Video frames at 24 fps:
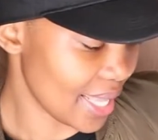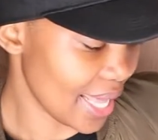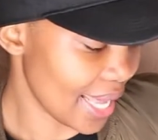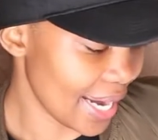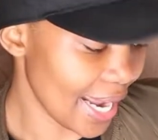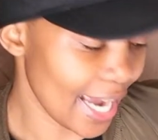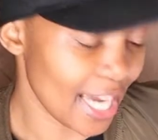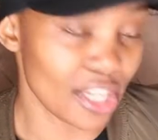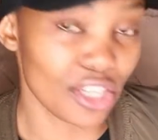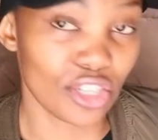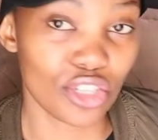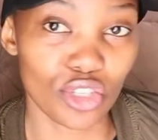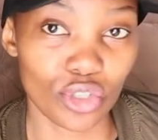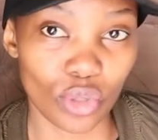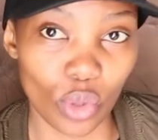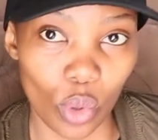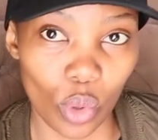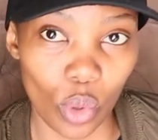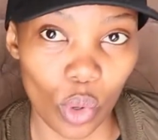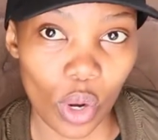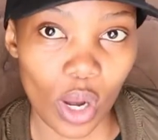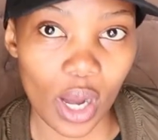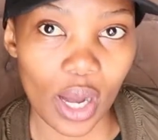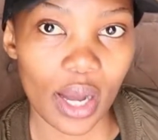that I
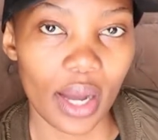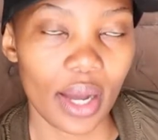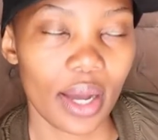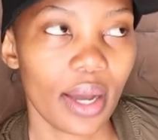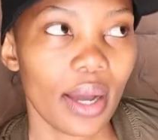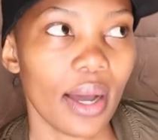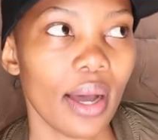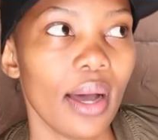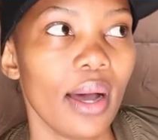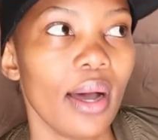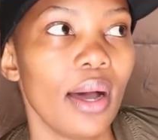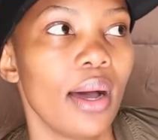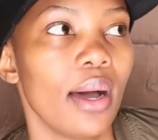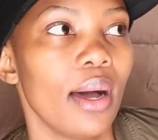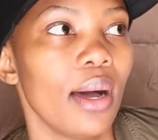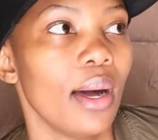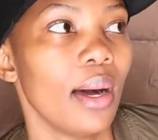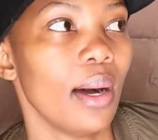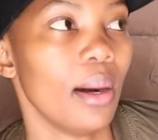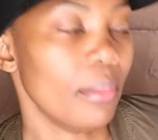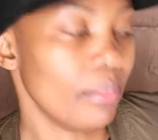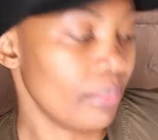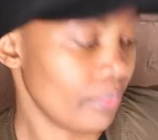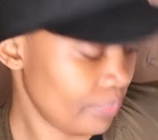saw
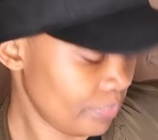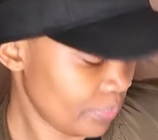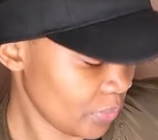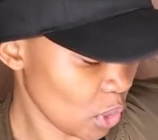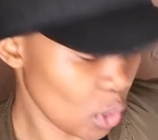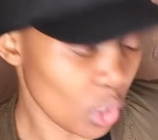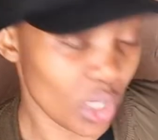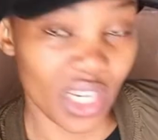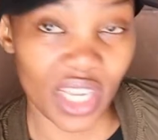um, on